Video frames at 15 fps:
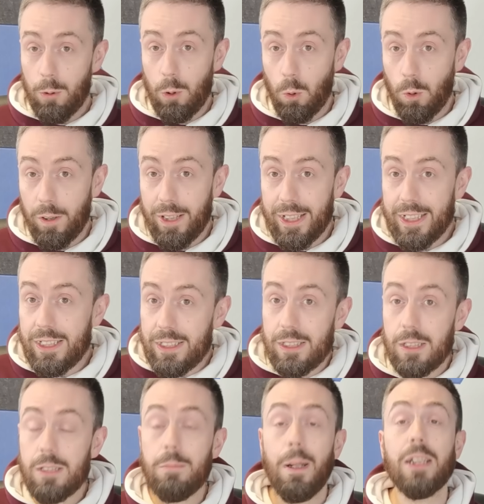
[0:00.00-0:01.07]
with all of these
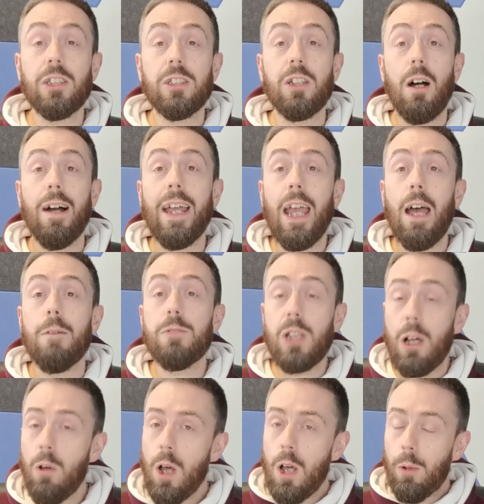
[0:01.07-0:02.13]
as much as I have.
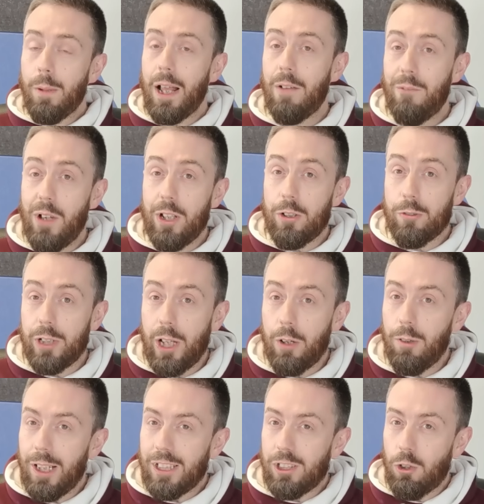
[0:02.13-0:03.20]
So, without further
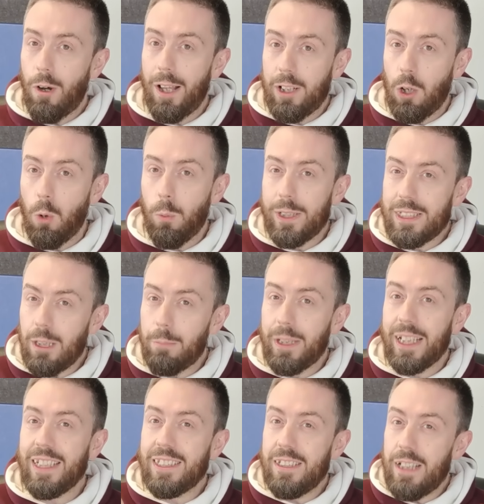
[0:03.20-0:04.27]
ado, let's crack on with some of
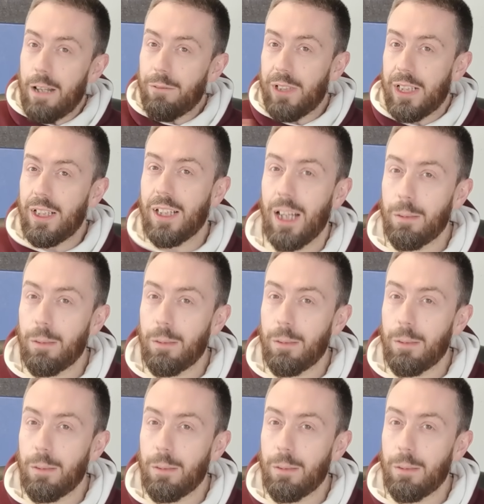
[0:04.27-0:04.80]
these nifty little